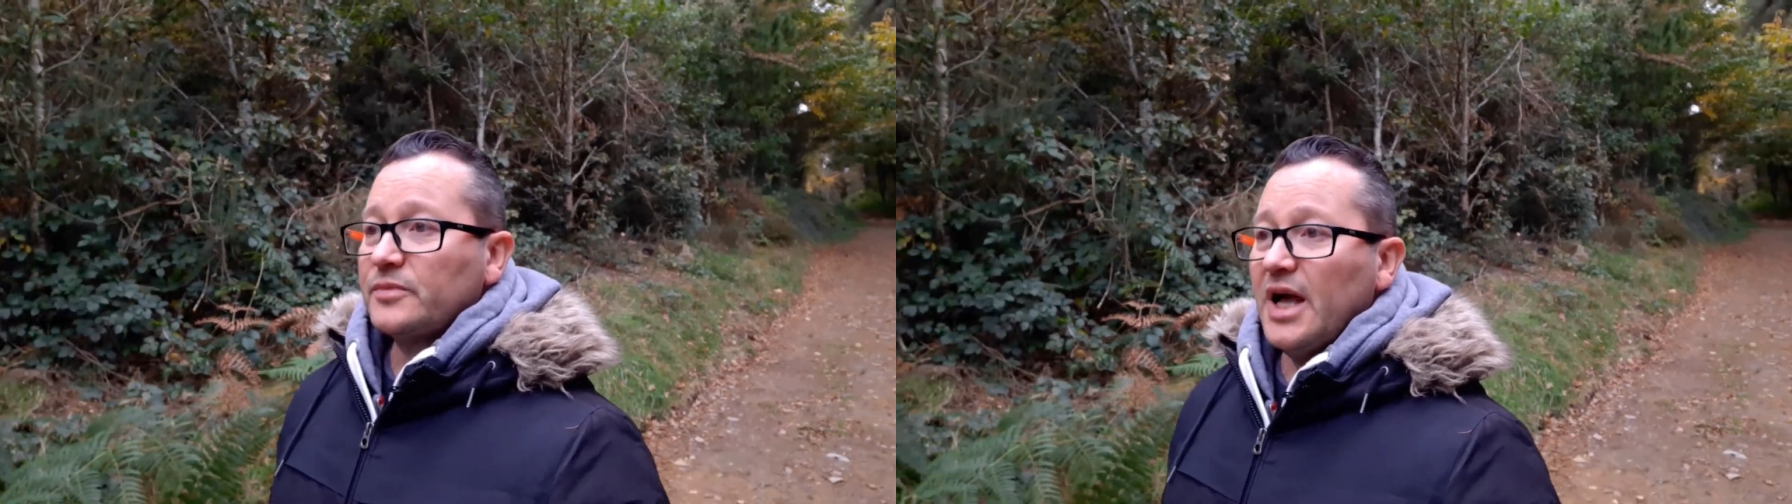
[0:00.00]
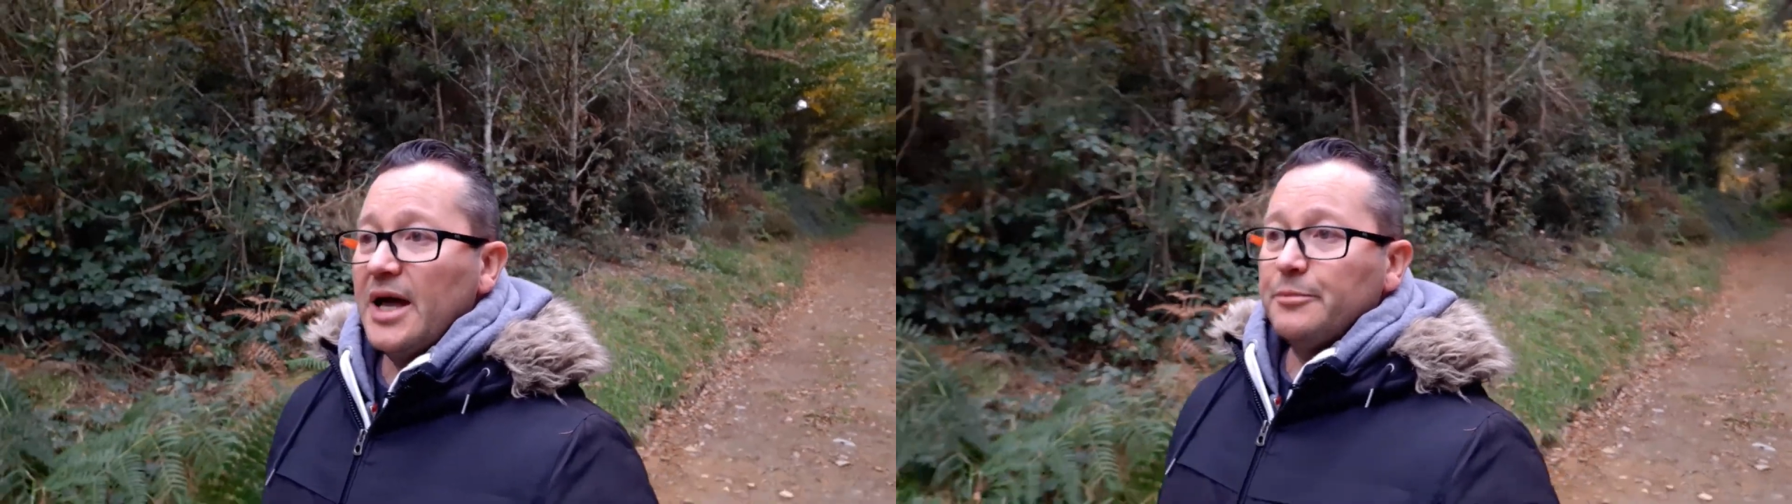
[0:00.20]

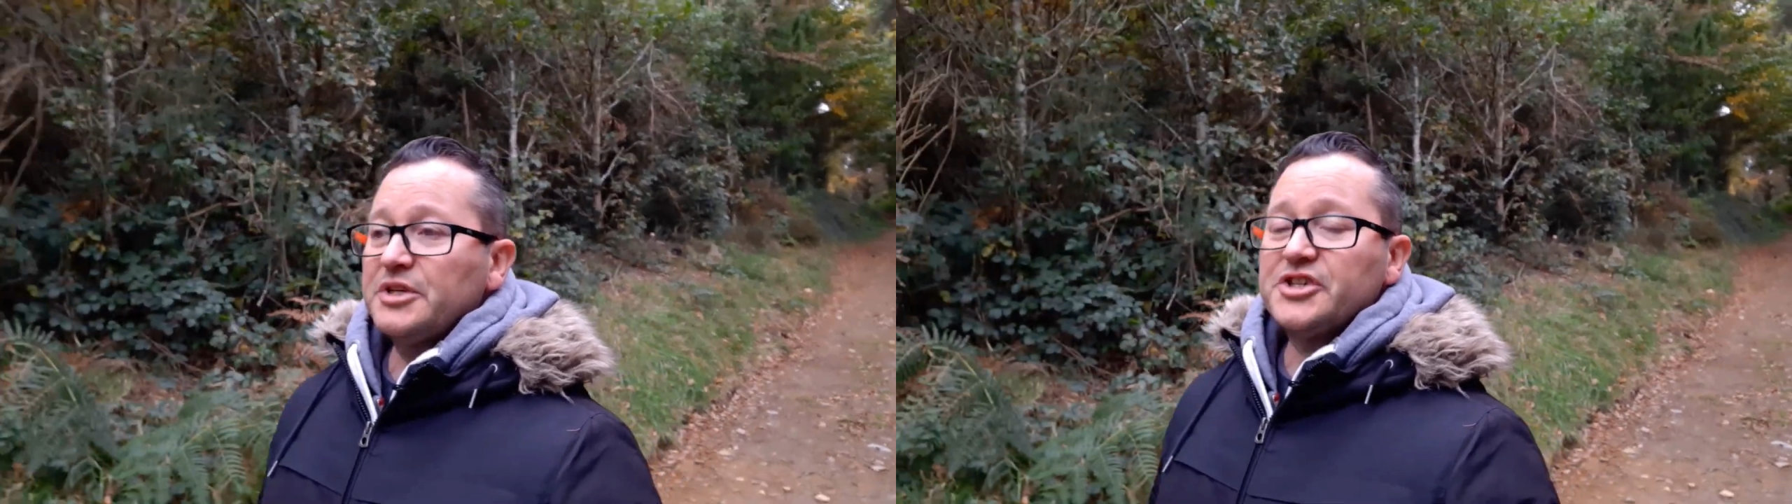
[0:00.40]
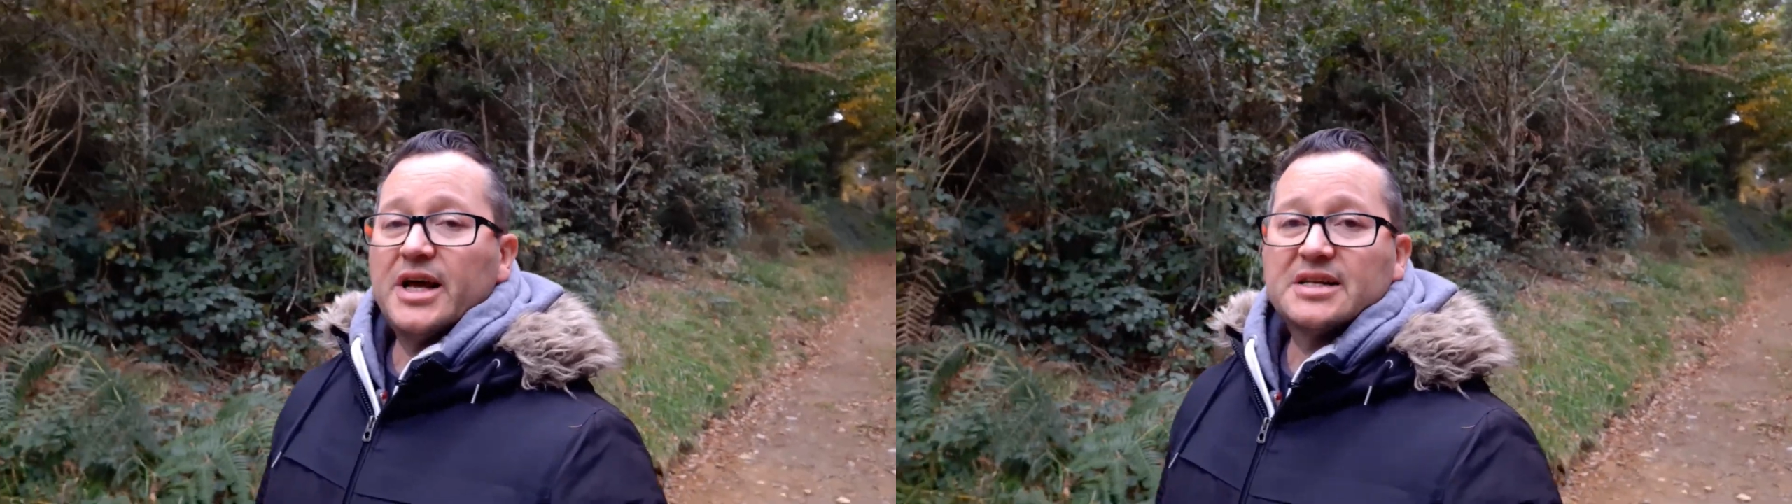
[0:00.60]
and
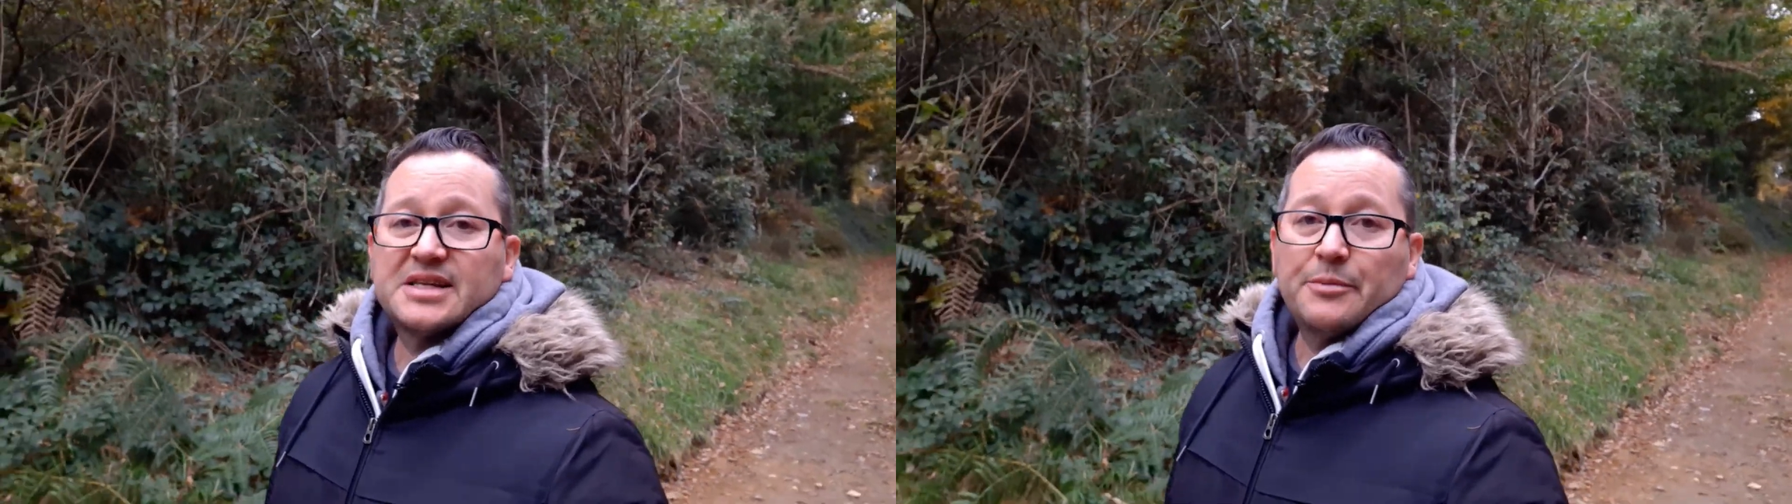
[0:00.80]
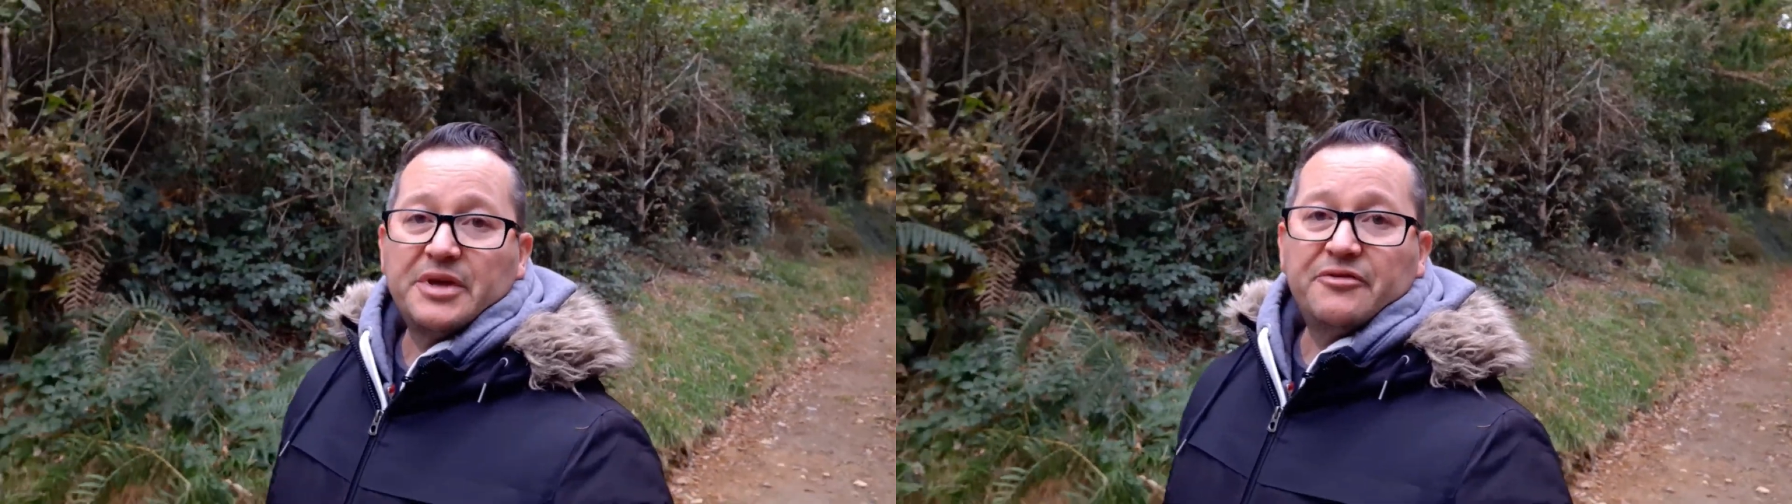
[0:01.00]
Michelle
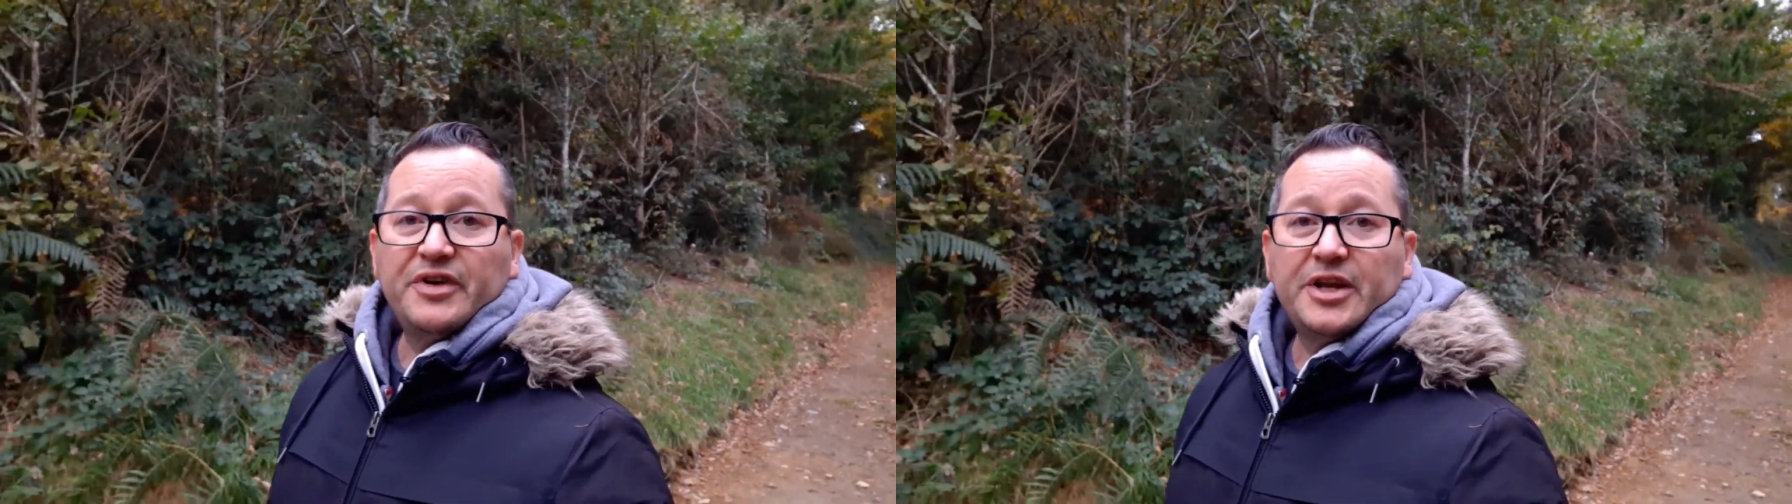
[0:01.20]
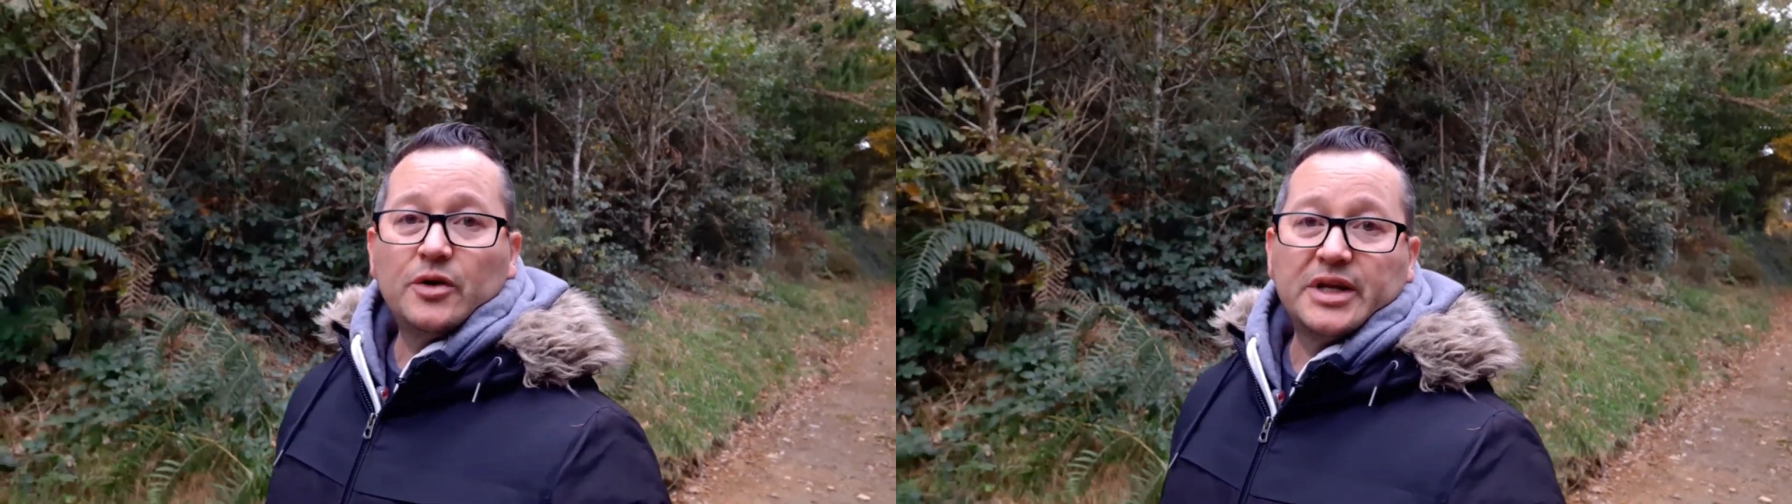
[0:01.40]
sent me a video